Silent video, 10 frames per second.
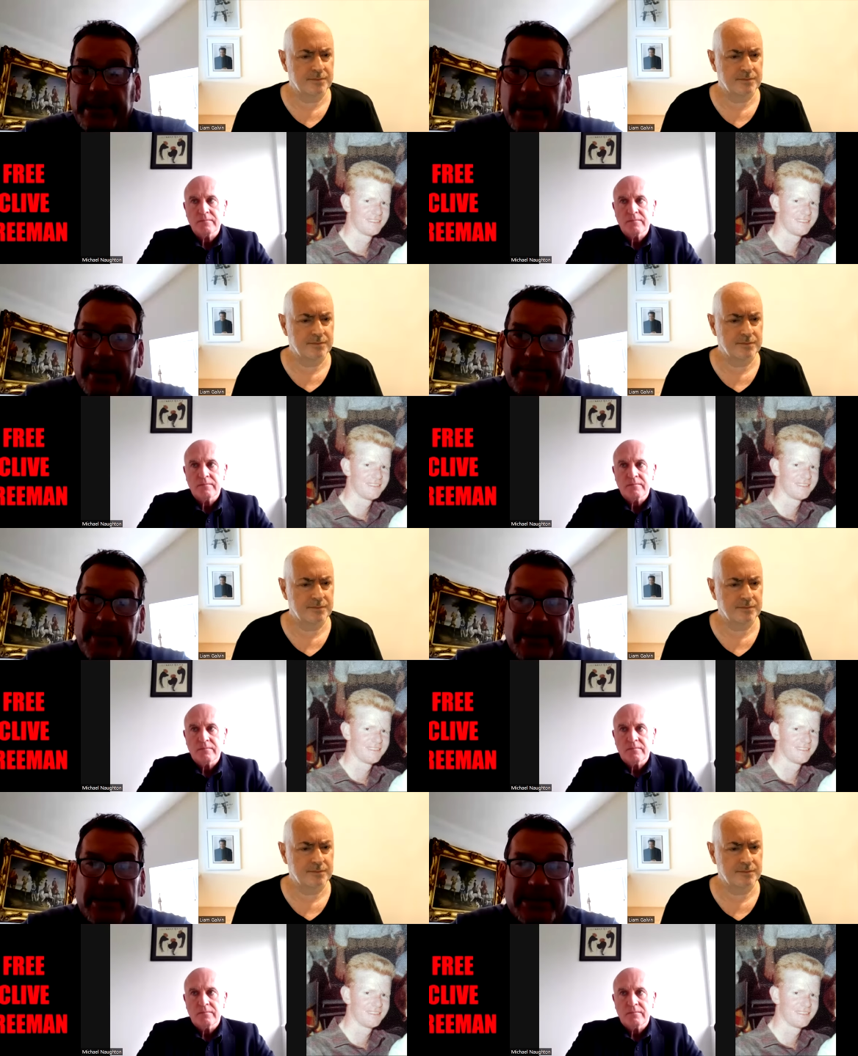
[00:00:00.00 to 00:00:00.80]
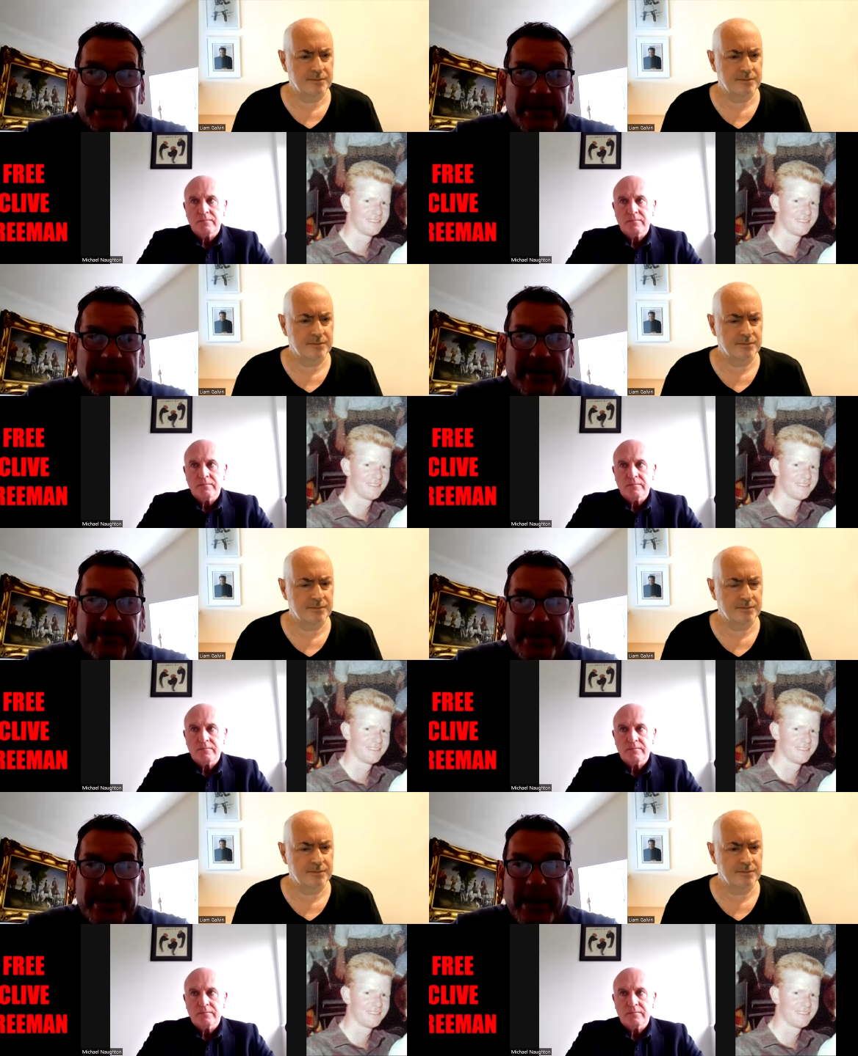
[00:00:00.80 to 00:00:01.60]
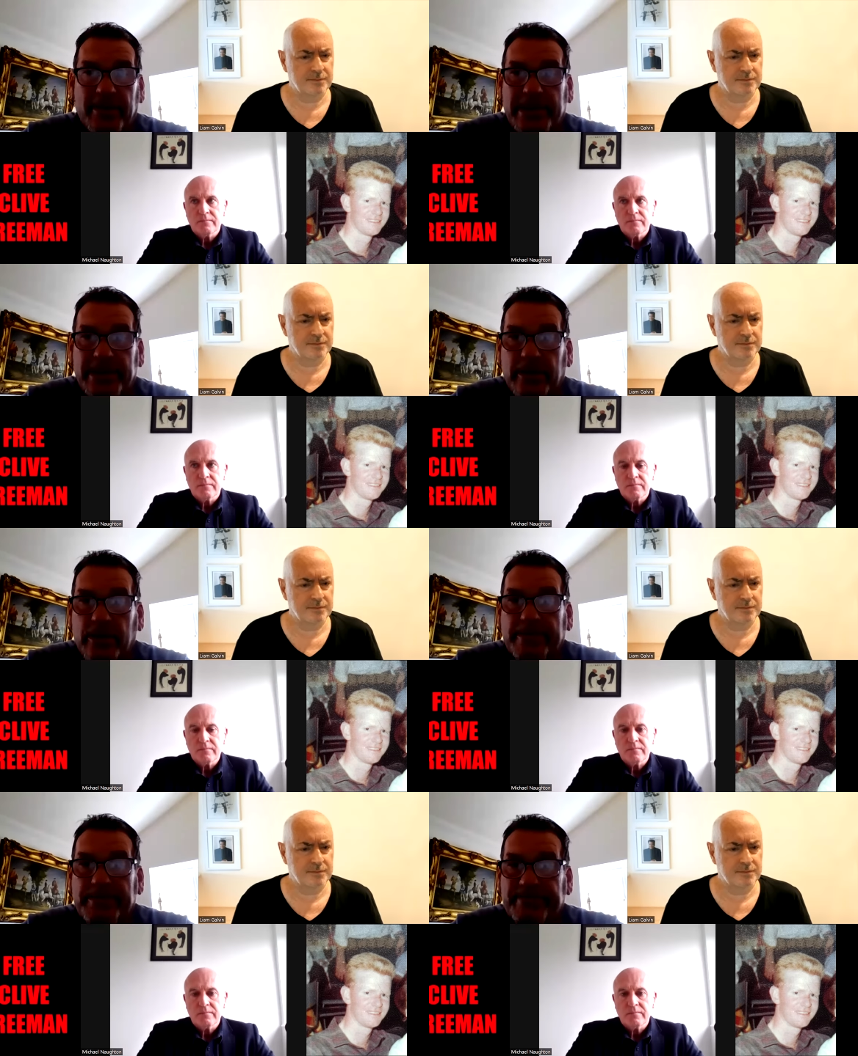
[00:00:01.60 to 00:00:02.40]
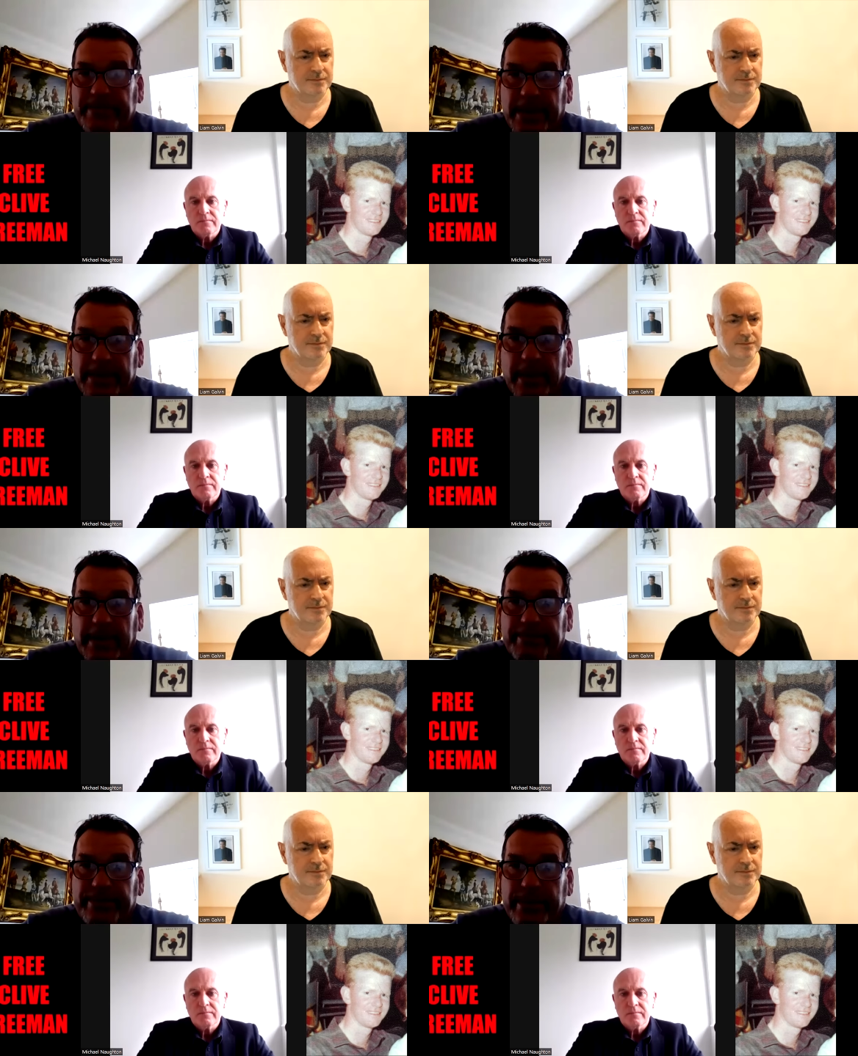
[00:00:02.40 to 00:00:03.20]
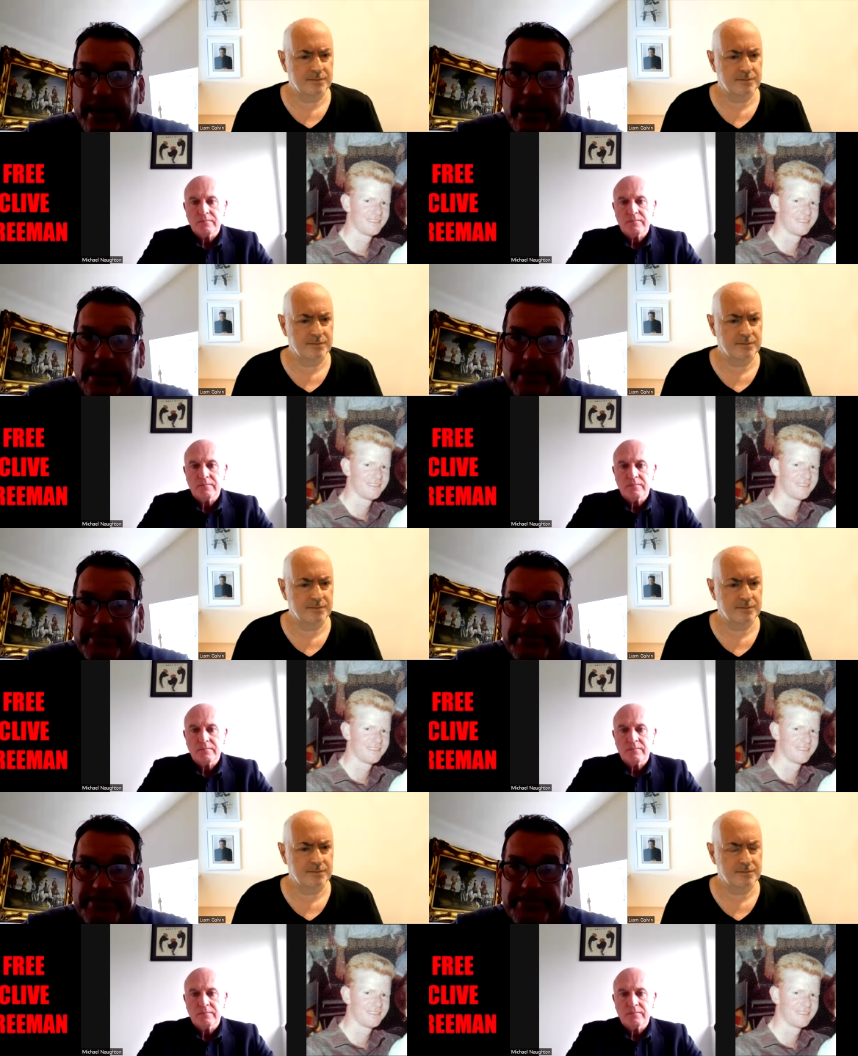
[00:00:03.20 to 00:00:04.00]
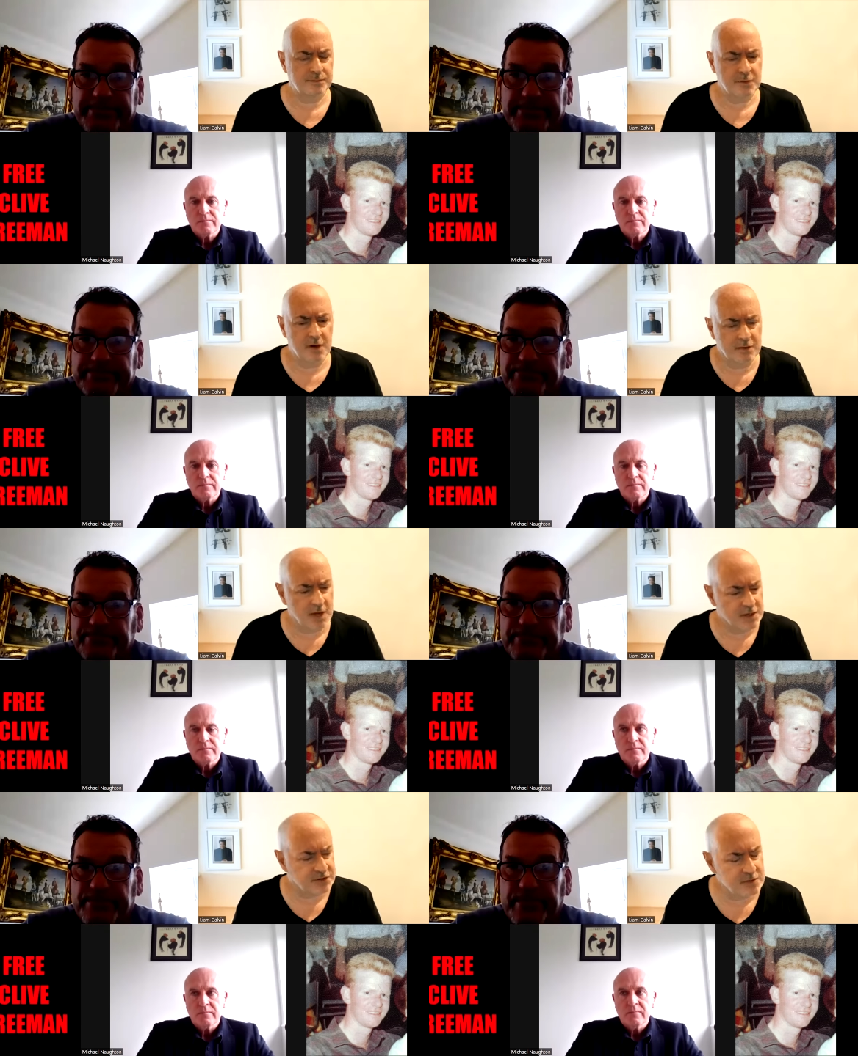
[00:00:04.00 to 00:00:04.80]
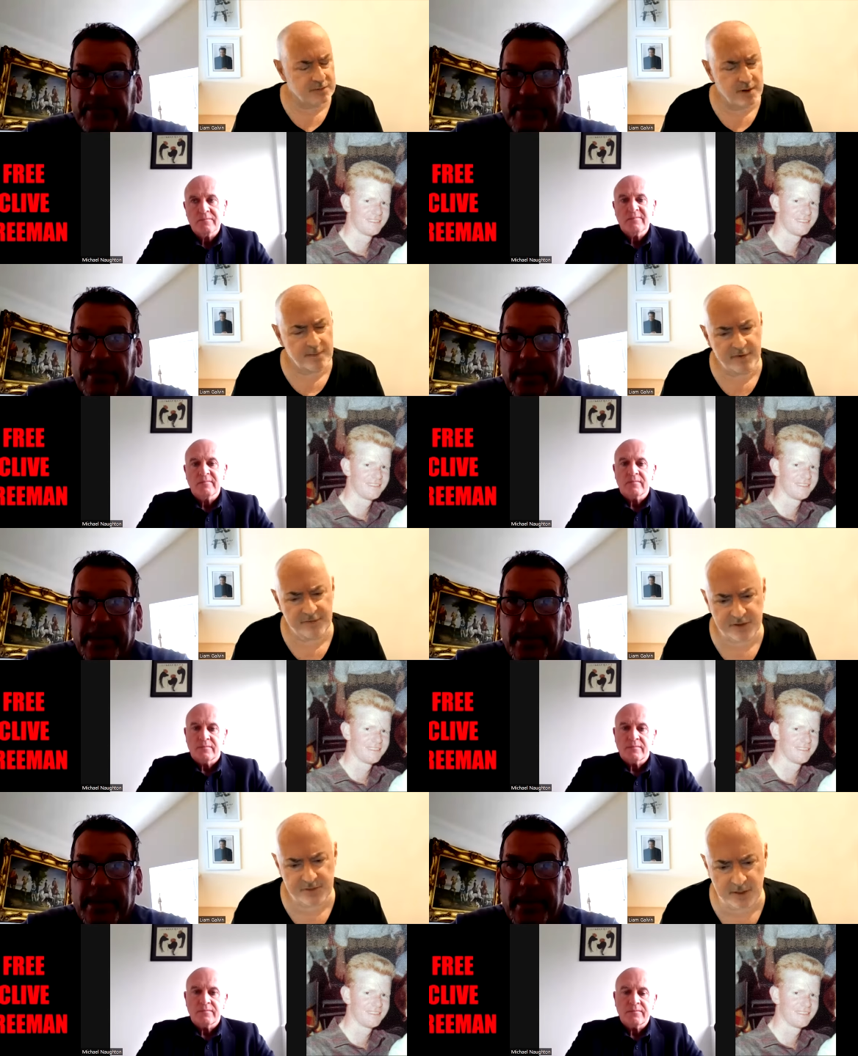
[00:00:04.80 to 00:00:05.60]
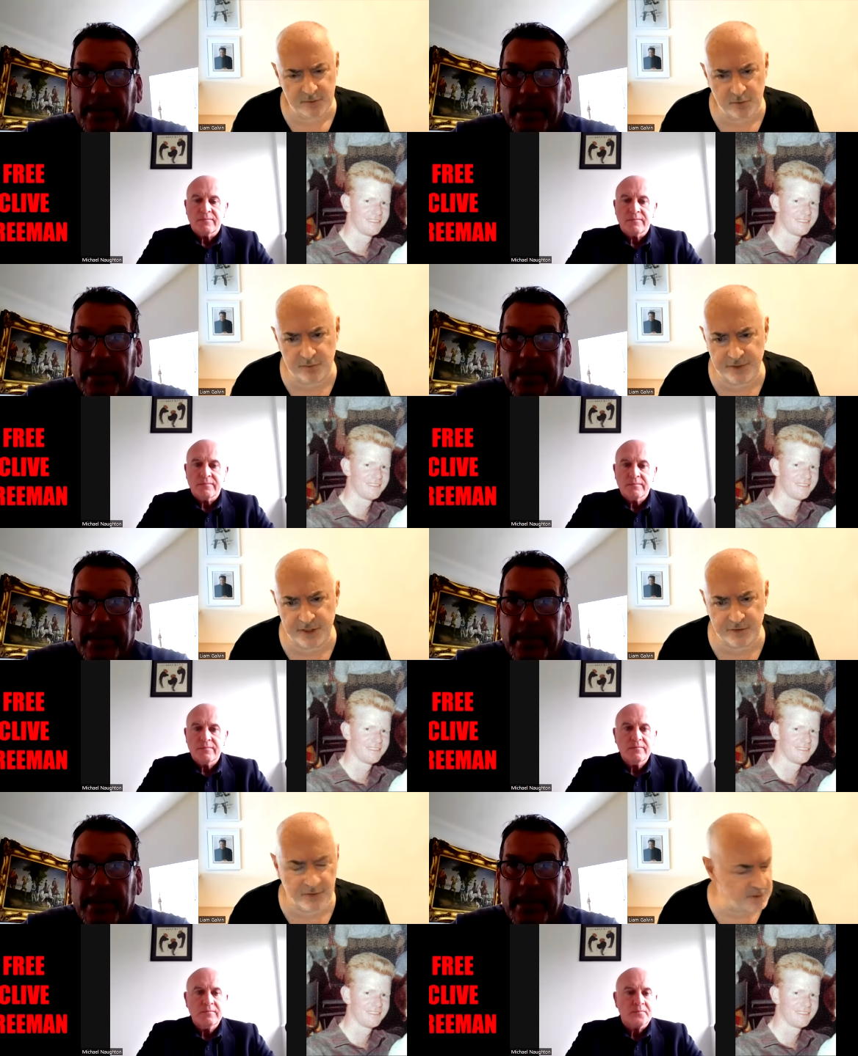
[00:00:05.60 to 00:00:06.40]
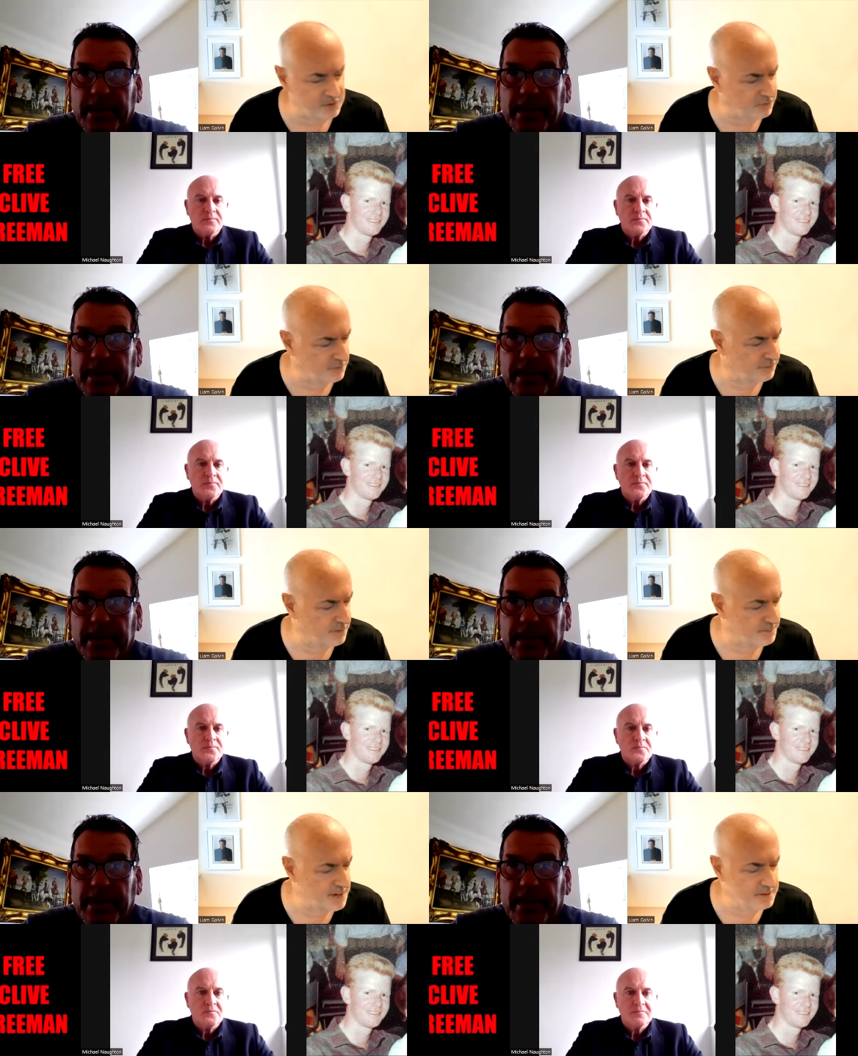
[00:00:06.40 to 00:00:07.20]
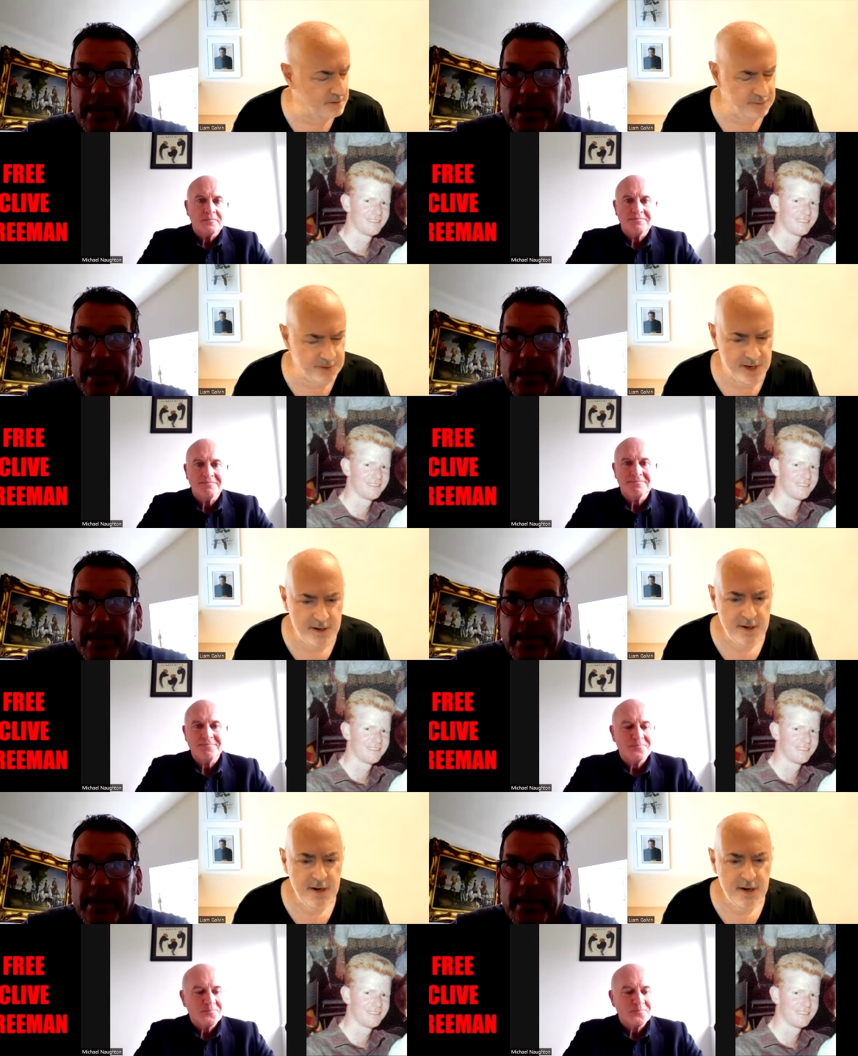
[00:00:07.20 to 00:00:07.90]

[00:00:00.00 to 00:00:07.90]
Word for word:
Speaker 1: yeah, he's living now in hope and prayer.
Speaker 2: Okay, so Professor Michael Naughton, thanks very much for being on here.